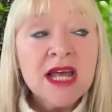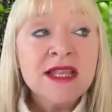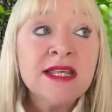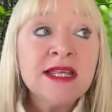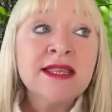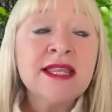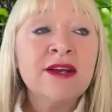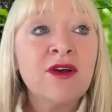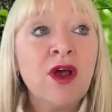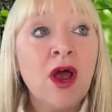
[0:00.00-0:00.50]

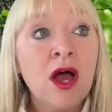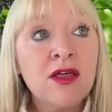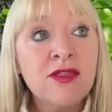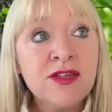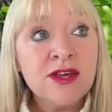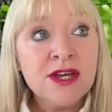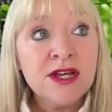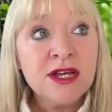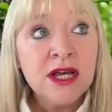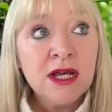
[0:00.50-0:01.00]
then there are
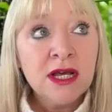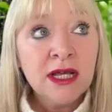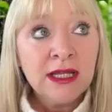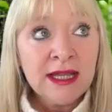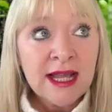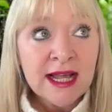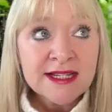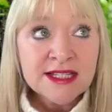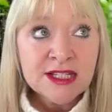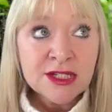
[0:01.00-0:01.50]
other
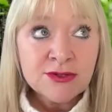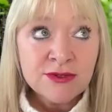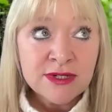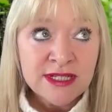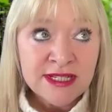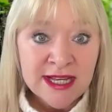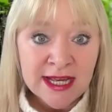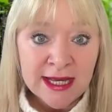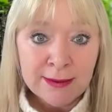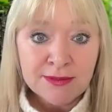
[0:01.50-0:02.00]
lesser
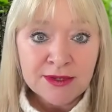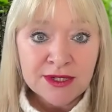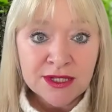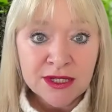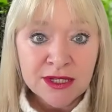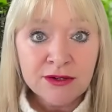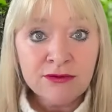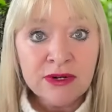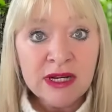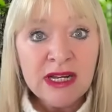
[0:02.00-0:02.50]
adept
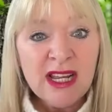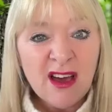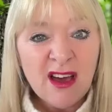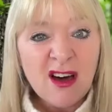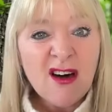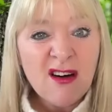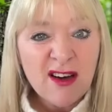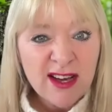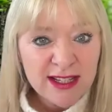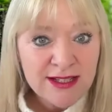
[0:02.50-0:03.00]
that really
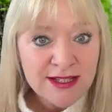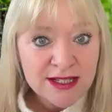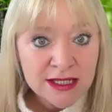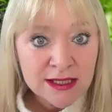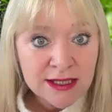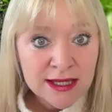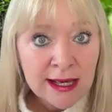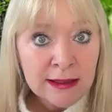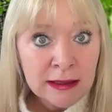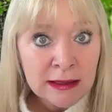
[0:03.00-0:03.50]
are into
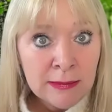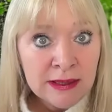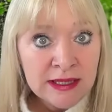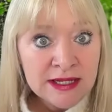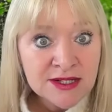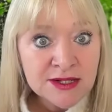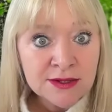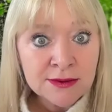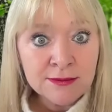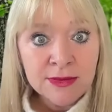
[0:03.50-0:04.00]
the
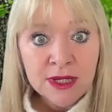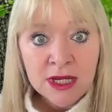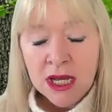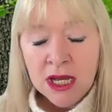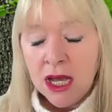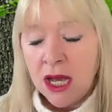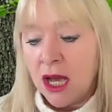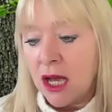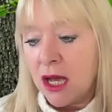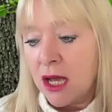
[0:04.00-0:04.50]
cannibalism,
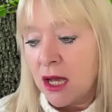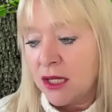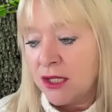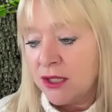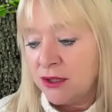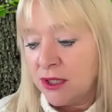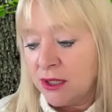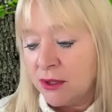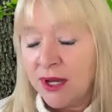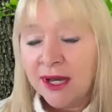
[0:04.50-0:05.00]

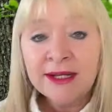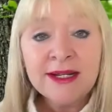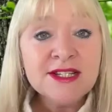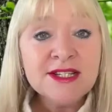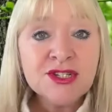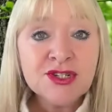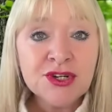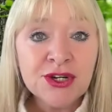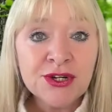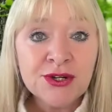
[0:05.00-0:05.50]
and
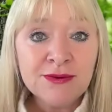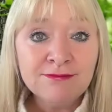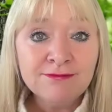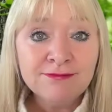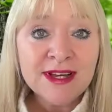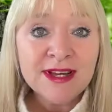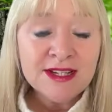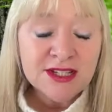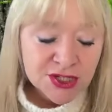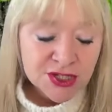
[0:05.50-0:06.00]
it's true.
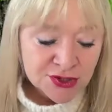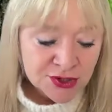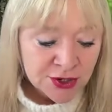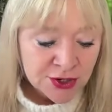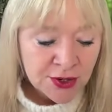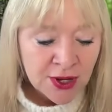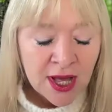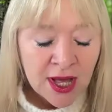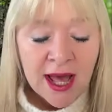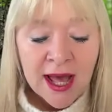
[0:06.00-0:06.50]
It's
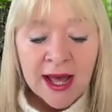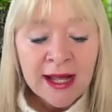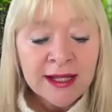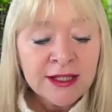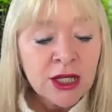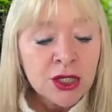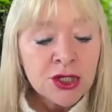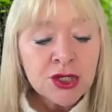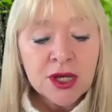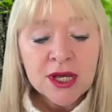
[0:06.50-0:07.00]
true.
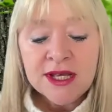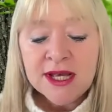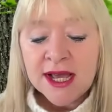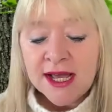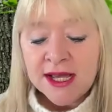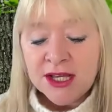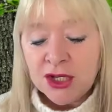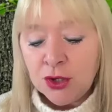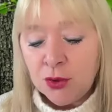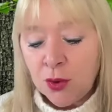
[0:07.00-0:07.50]
And
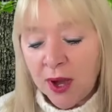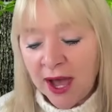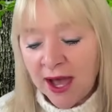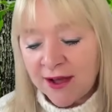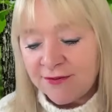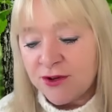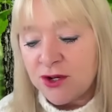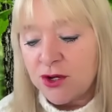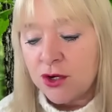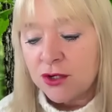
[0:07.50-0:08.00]
you
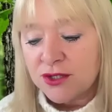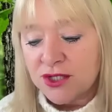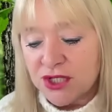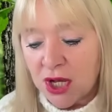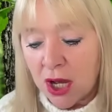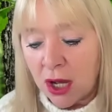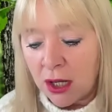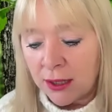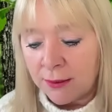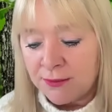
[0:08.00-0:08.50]
haven't got
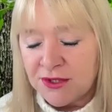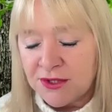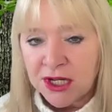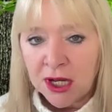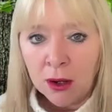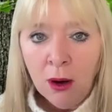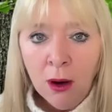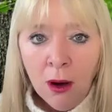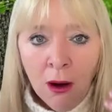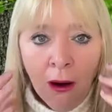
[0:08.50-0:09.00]
time to
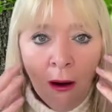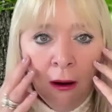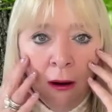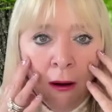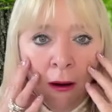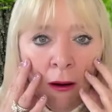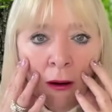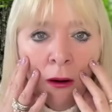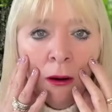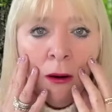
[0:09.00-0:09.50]
go,
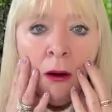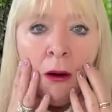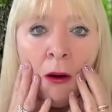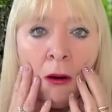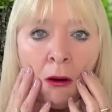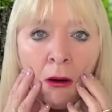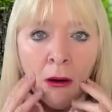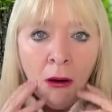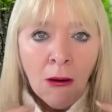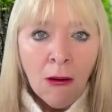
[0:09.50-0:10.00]

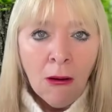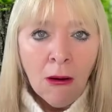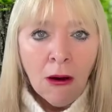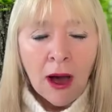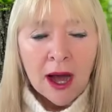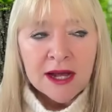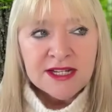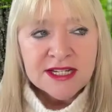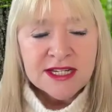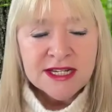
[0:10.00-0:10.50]
oh,
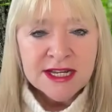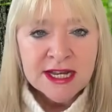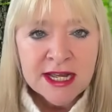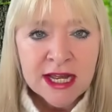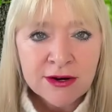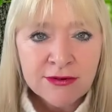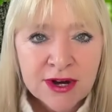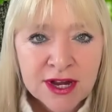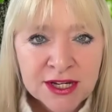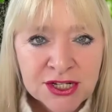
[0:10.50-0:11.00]
I didn't
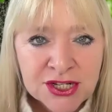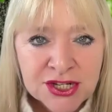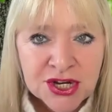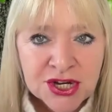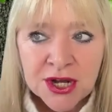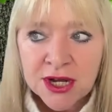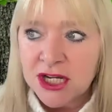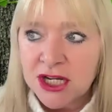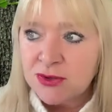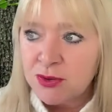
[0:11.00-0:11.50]
hear it in
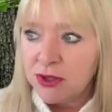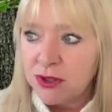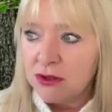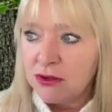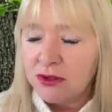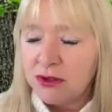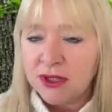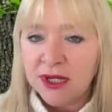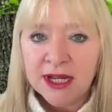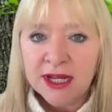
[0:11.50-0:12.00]
church. We're
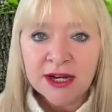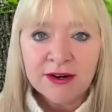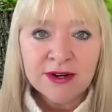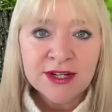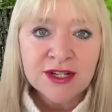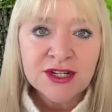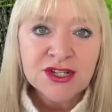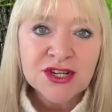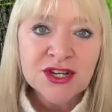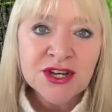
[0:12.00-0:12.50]
not going to hear
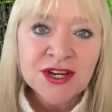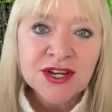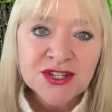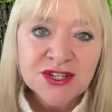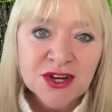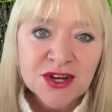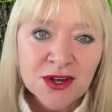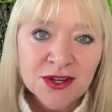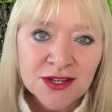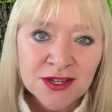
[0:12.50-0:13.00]
it in
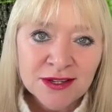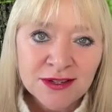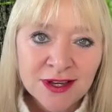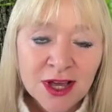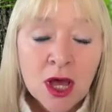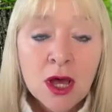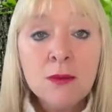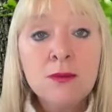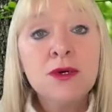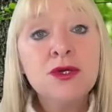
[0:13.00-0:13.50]
church, are you?
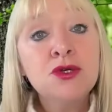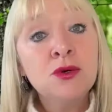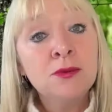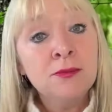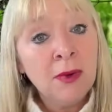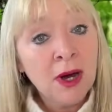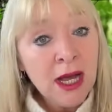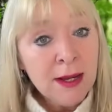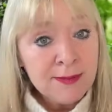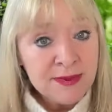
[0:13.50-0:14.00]
But you
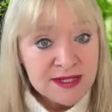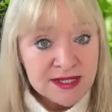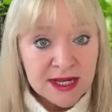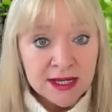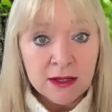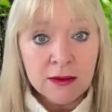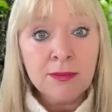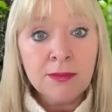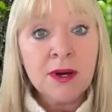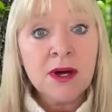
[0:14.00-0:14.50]
might be
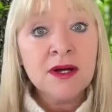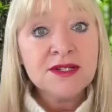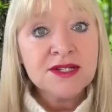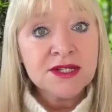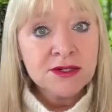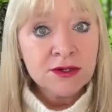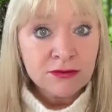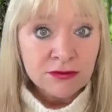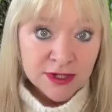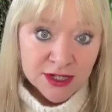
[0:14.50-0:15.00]
taking part
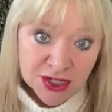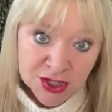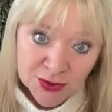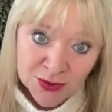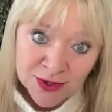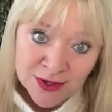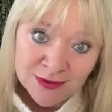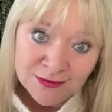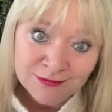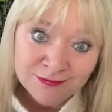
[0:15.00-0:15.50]
in a
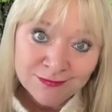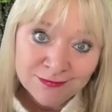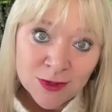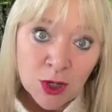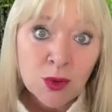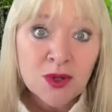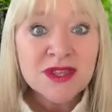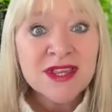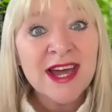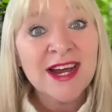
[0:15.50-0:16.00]
ritual
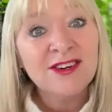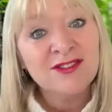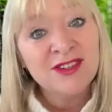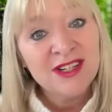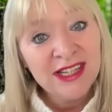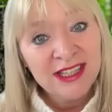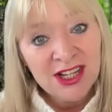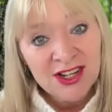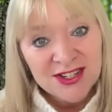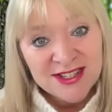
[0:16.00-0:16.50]
without
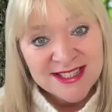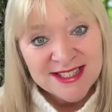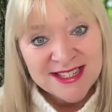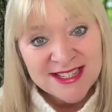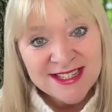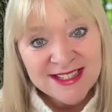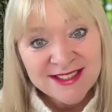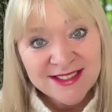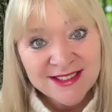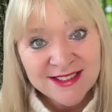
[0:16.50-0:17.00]

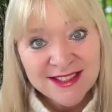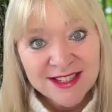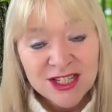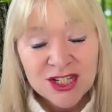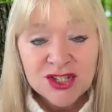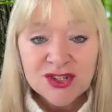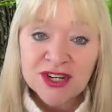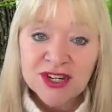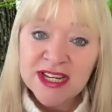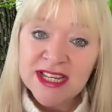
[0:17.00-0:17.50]
realizing,
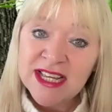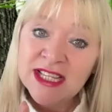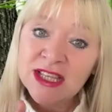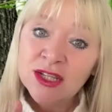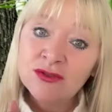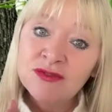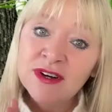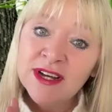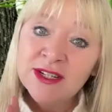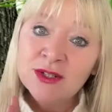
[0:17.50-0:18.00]
drinking
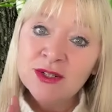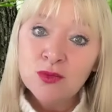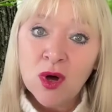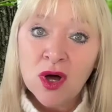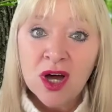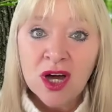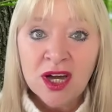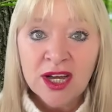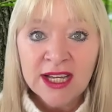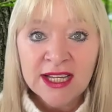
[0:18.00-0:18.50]
the red
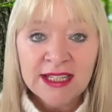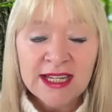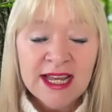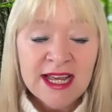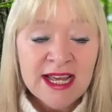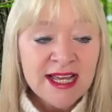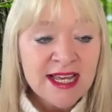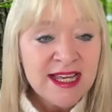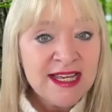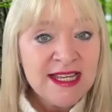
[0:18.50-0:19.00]
wine,
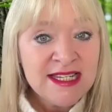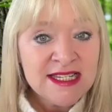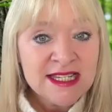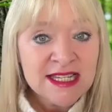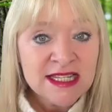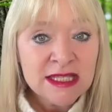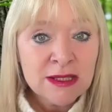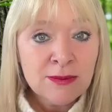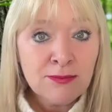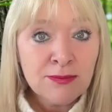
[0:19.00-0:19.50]

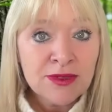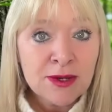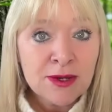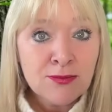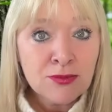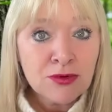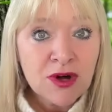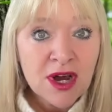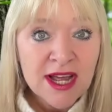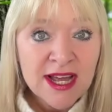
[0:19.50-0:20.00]
eating the
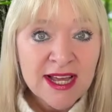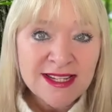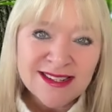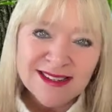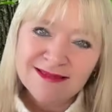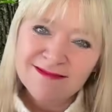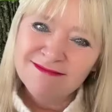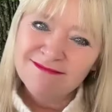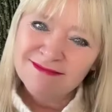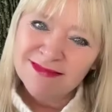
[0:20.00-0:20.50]
bread,
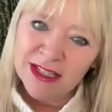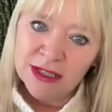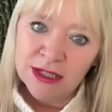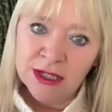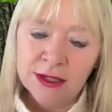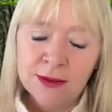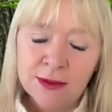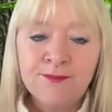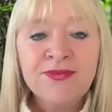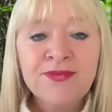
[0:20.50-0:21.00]

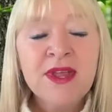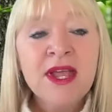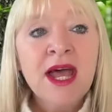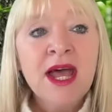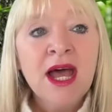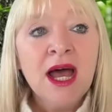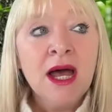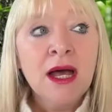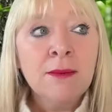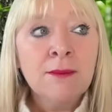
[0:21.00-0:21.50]

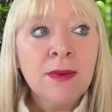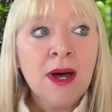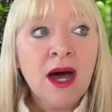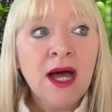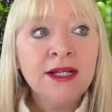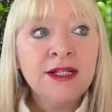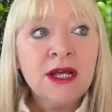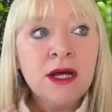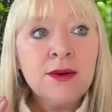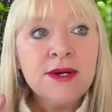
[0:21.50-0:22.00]

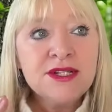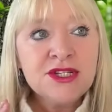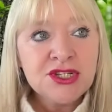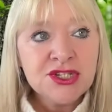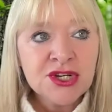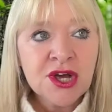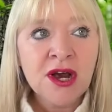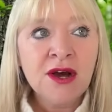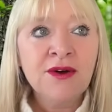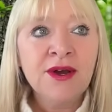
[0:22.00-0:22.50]
I know it's
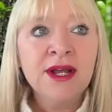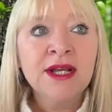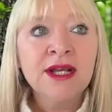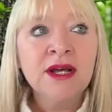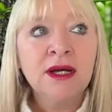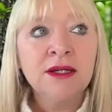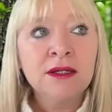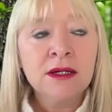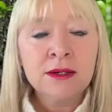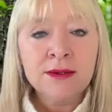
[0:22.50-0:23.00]
jarring.
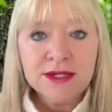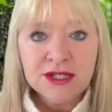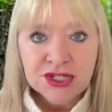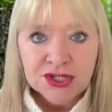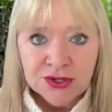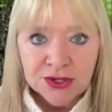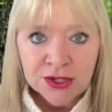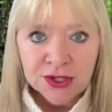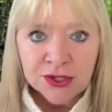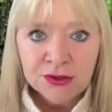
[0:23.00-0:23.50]
I know it's
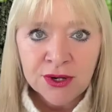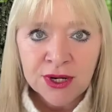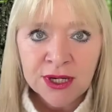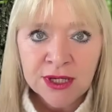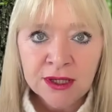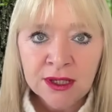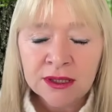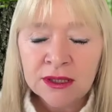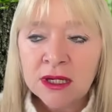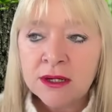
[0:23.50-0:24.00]

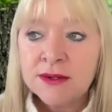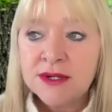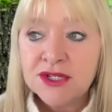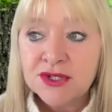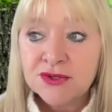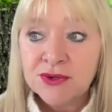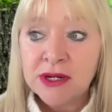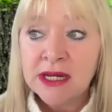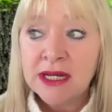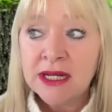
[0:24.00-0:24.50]
triggering. I know
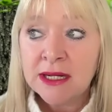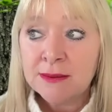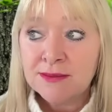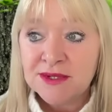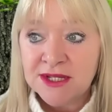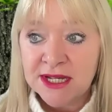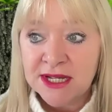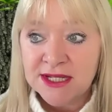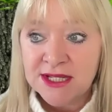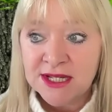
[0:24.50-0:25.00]
it's really
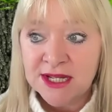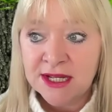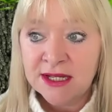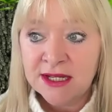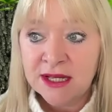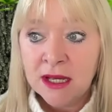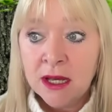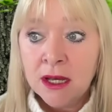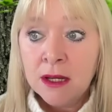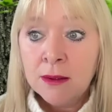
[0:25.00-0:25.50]

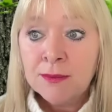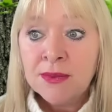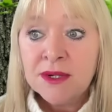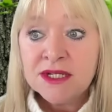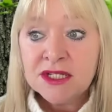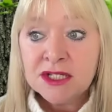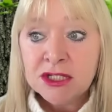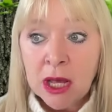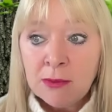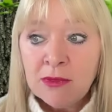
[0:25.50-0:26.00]
upsetting,
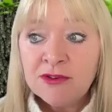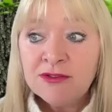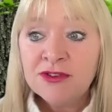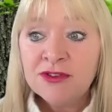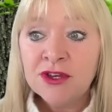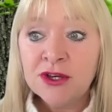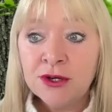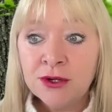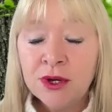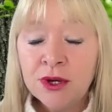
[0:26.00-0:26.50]
but some of
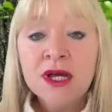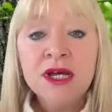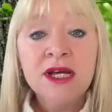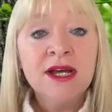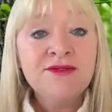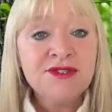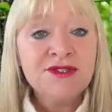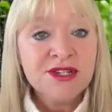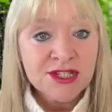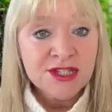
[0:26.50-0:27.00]
you
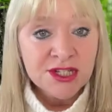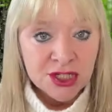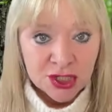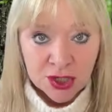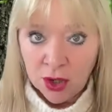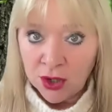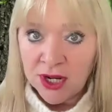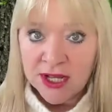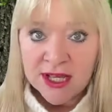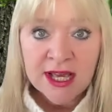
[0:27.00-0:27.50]
have just
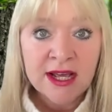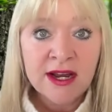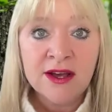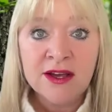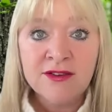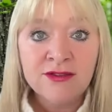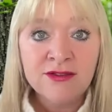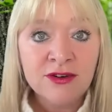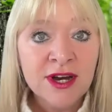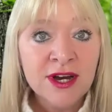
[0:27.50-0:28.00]
got to get
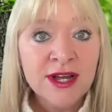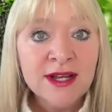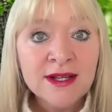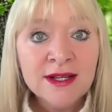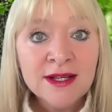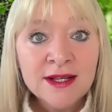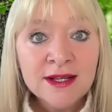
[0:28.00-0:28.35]
over it.